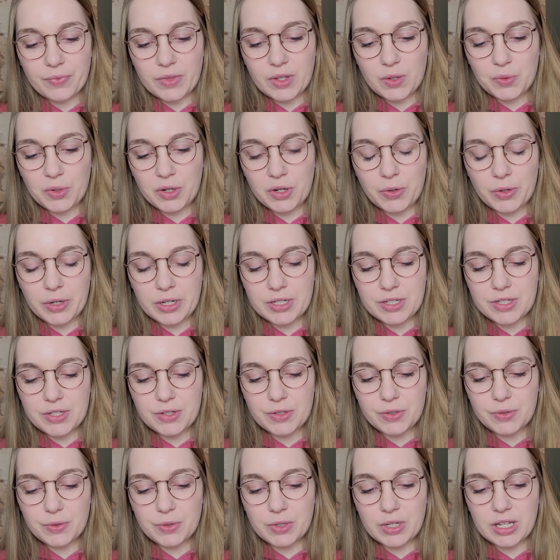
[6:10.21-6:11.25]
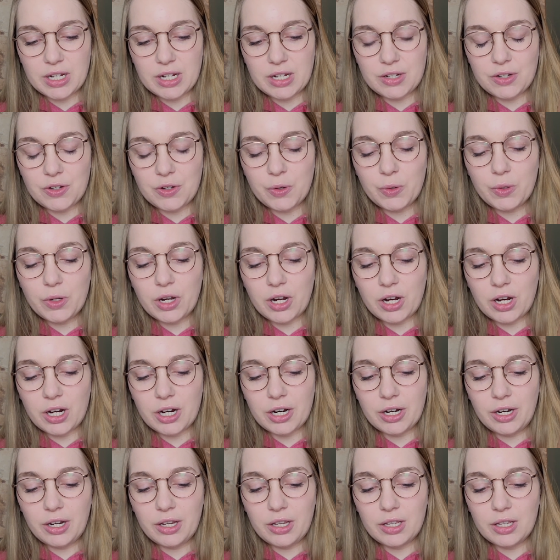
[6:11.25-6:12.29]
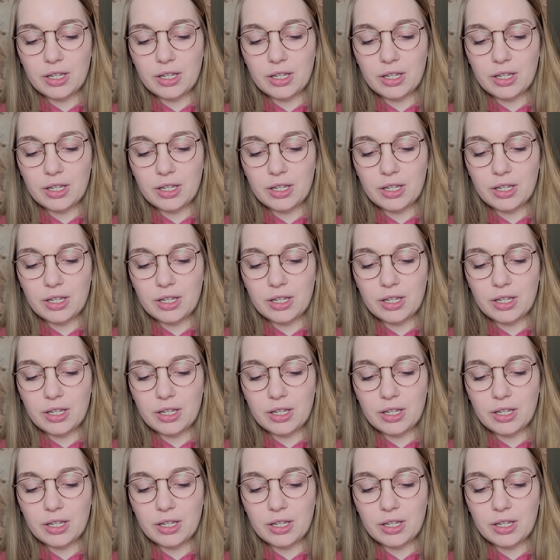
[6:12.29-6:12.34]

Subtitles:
we're going to get a new card,